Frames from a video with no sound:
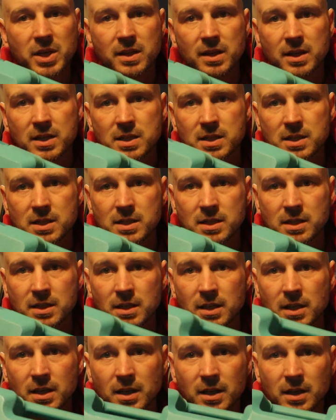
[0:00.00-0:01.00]
this
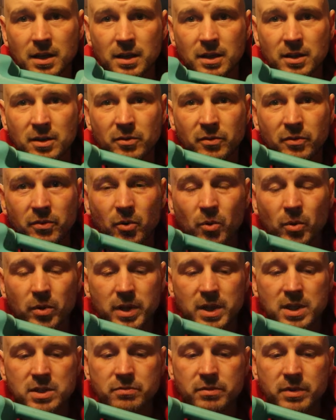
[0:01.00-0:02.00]
for
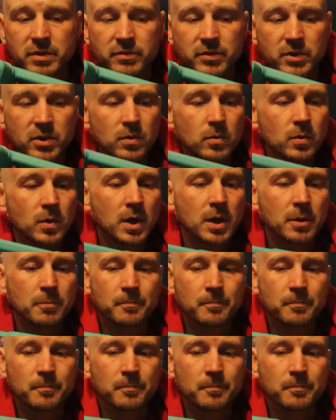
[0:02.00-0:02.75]
this review.